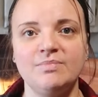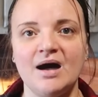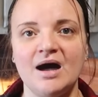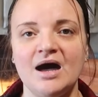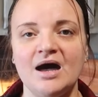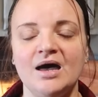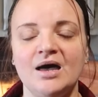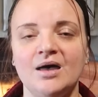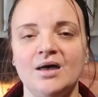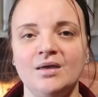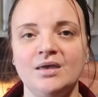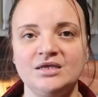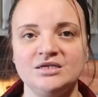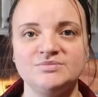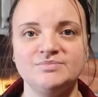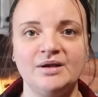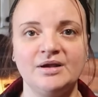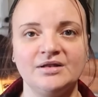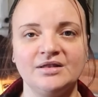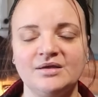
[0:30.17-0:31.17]
by
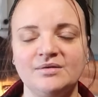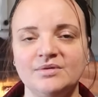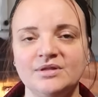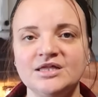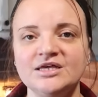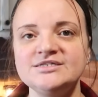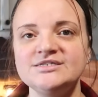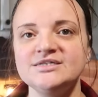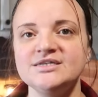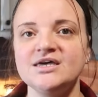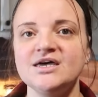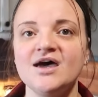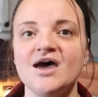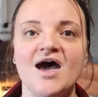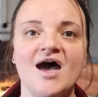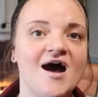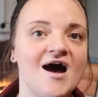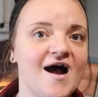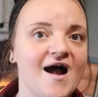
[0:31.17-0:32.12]
It's Merely Melissa.